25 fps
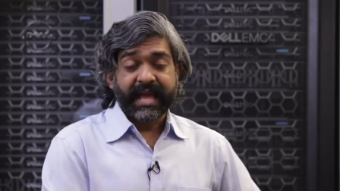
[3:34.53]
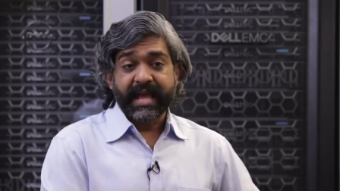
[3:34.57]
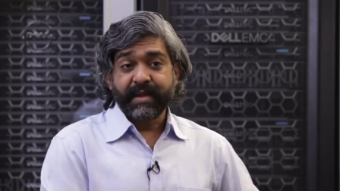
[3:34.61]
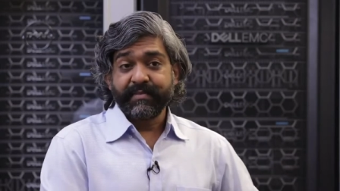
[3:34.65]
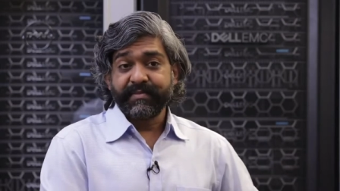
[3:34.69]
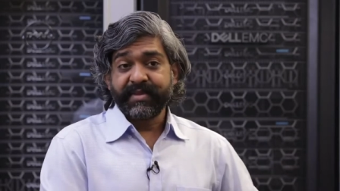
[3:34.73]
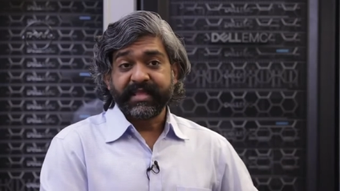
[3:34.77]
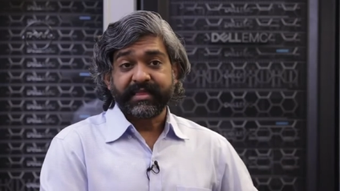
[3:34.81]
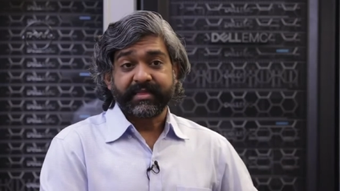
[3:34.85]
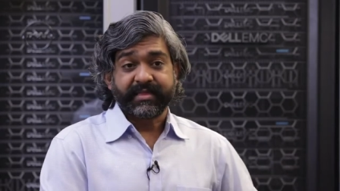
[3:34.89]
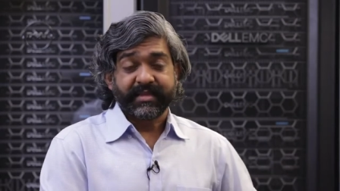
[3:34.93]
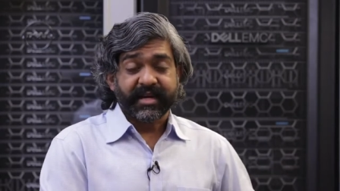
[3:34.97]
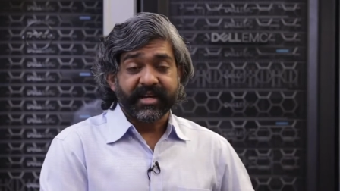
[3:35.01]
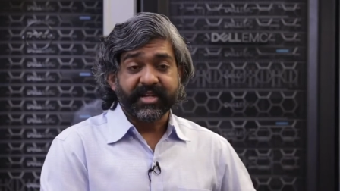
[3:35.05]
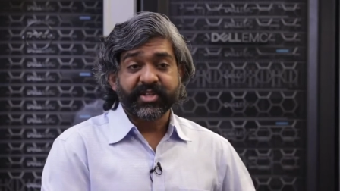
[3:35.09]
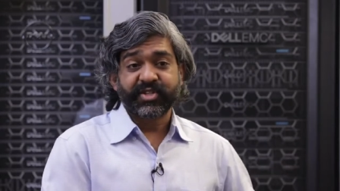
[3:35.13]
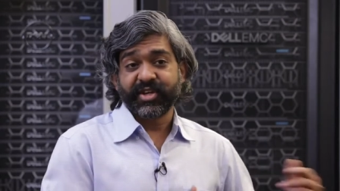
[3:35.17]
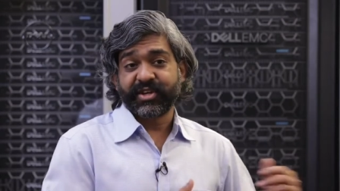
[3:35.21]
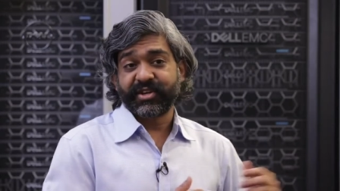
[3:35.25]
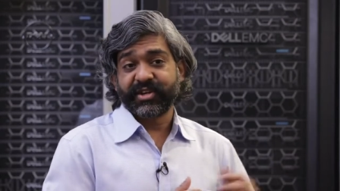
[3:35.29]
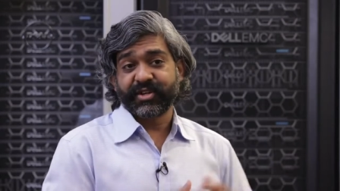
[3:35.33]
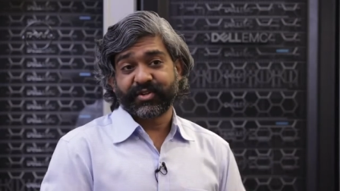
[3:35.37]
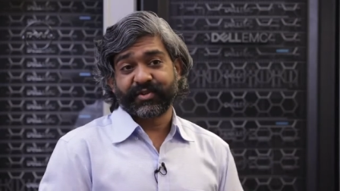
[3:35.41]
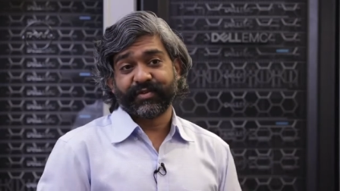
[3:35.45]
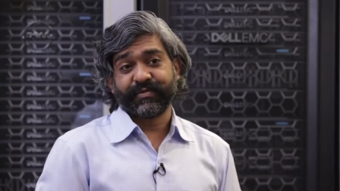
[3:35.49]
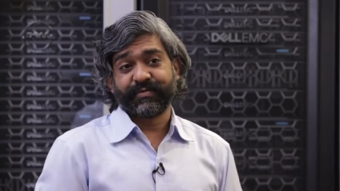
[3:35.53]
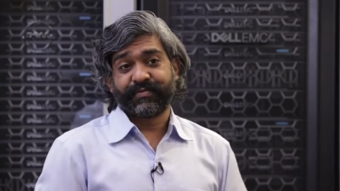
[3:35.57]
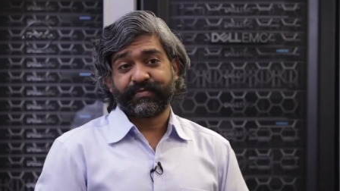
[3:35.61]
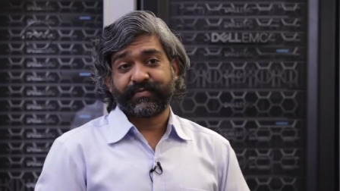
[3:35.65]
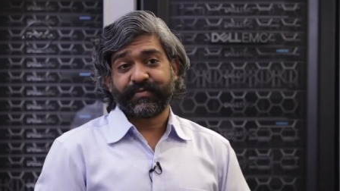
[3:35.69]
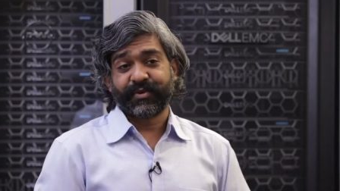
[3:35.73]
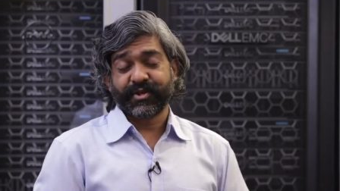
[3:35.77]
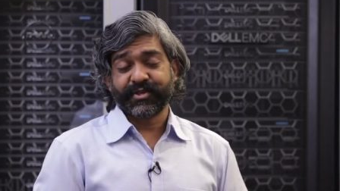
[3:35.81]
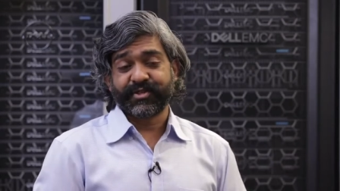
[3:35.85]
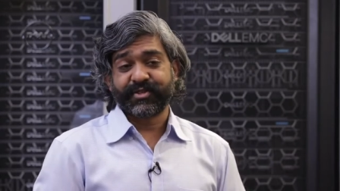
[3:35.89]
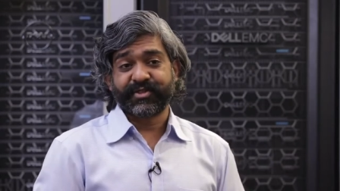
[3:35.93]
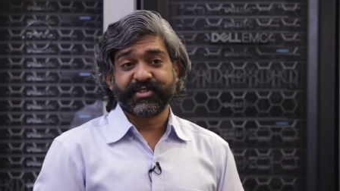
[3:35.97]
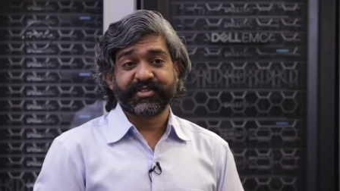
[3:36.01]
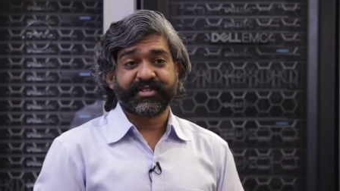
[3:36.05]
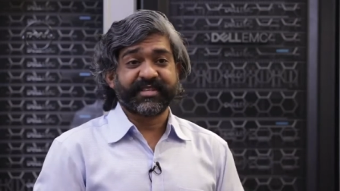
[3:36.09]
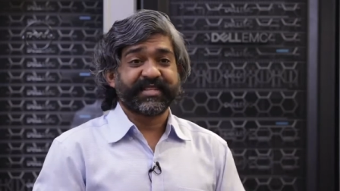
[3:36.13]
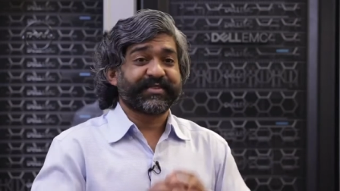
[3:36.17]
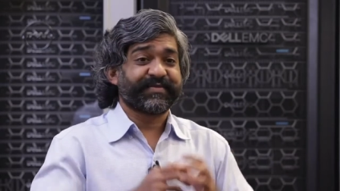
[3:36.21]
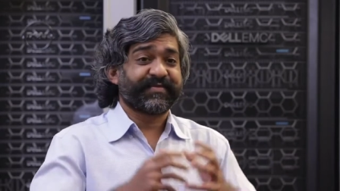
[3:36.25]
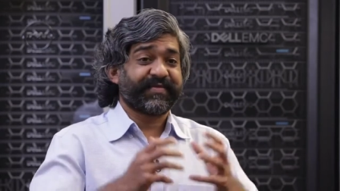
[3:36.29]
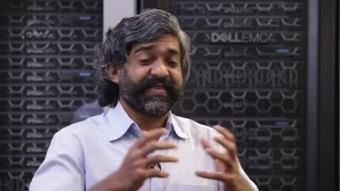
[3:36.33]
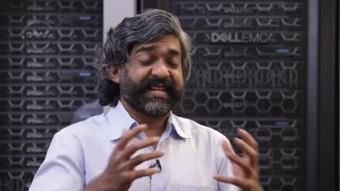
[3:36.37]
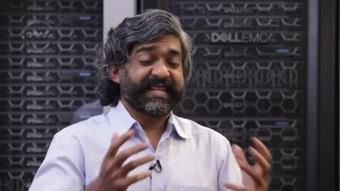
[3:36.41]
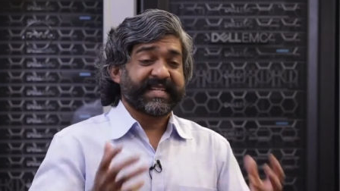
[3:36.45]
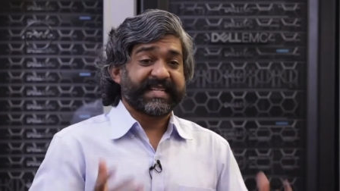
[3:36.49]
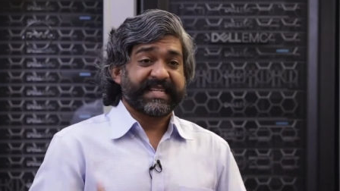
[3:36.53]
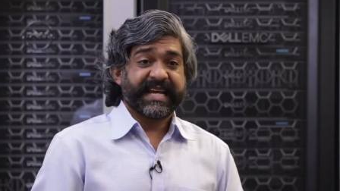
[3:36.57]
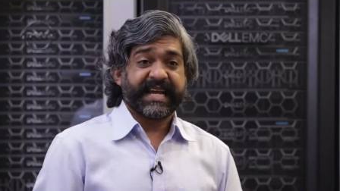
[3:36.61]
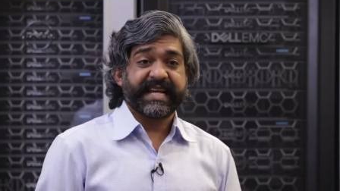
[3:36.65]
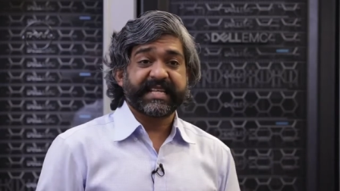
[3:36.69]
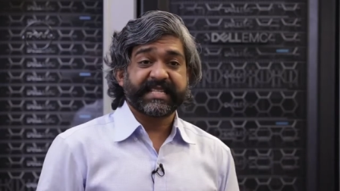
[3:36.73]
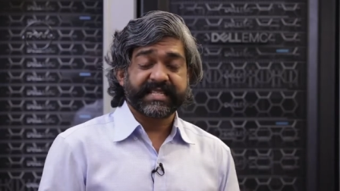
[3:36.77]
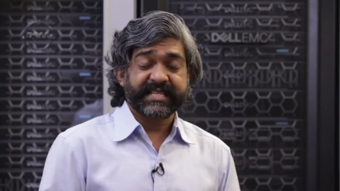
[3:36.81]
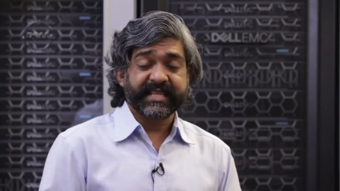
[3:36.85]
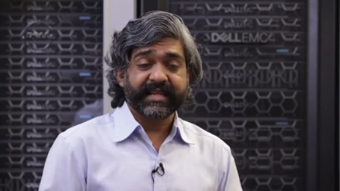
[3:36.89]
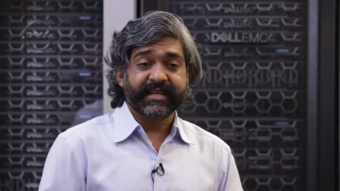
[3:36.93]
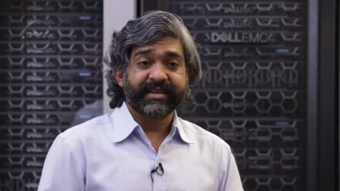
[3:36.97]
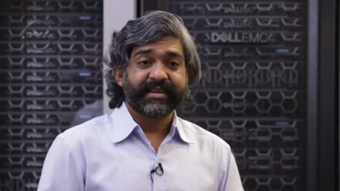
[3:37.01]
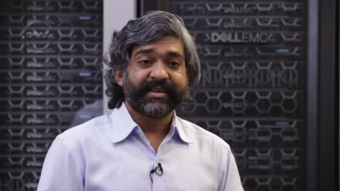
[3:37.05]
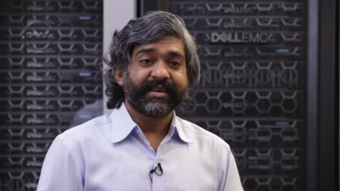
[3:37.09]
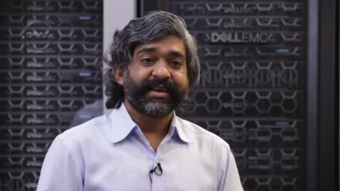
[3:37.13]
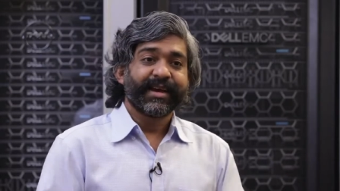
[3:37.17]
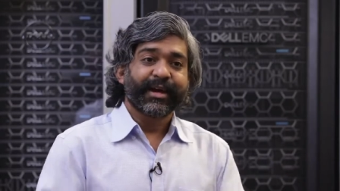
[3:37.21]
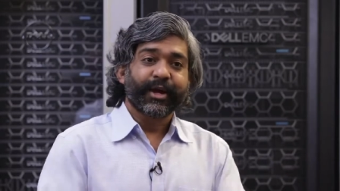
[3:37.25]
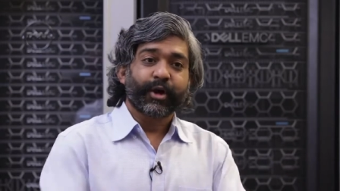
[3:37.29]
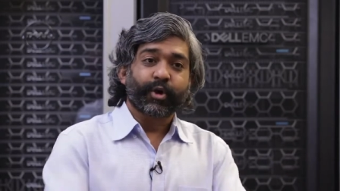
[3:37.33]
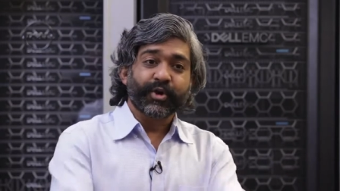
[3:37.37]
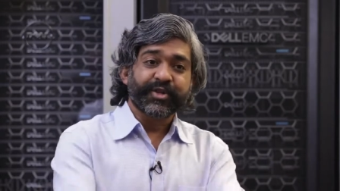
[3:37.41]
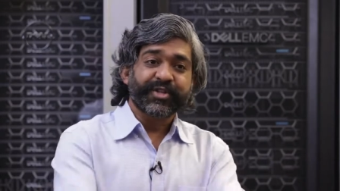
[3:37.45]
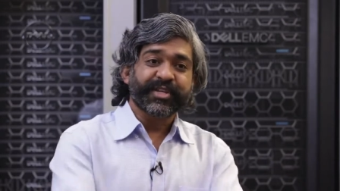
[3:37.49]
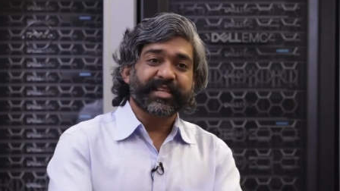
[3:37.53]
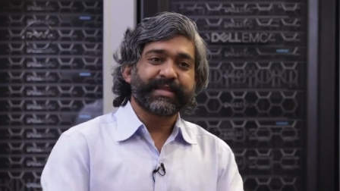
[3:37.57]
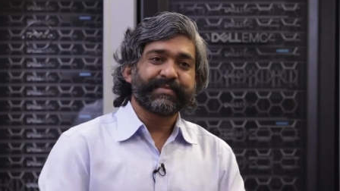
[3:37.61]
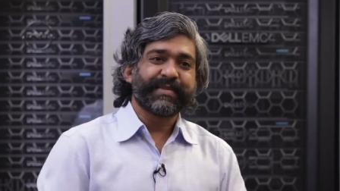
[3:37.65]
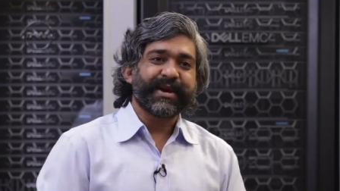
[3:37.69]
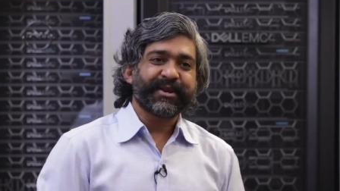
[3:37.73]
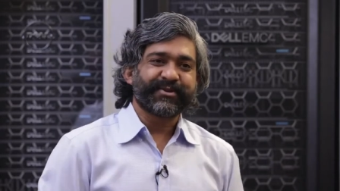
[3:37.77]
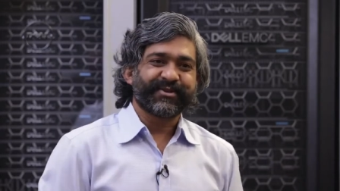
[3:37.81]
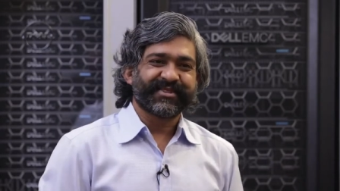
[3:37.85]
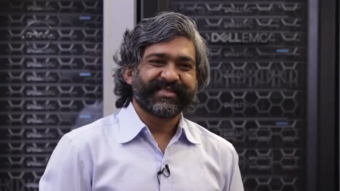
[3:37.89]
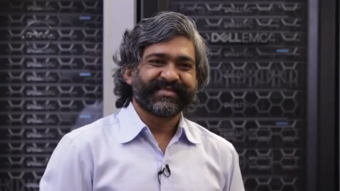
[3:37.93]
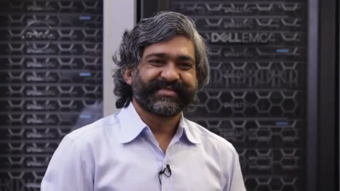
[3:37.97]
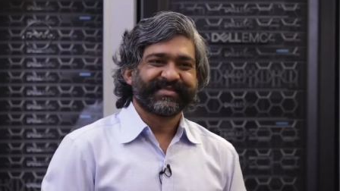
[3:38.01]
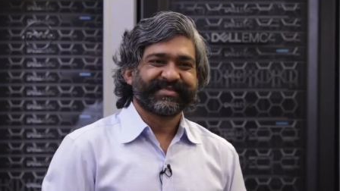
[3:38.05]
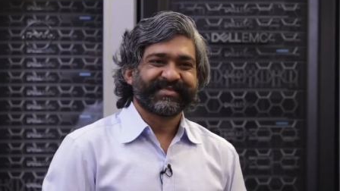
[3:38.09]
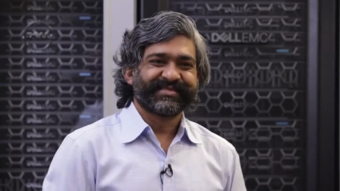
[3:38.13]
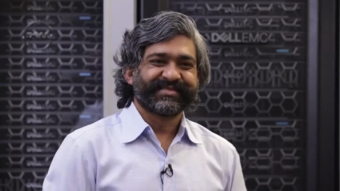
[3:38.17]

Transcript: AMD third generation of processors is fantastic. Go check them out.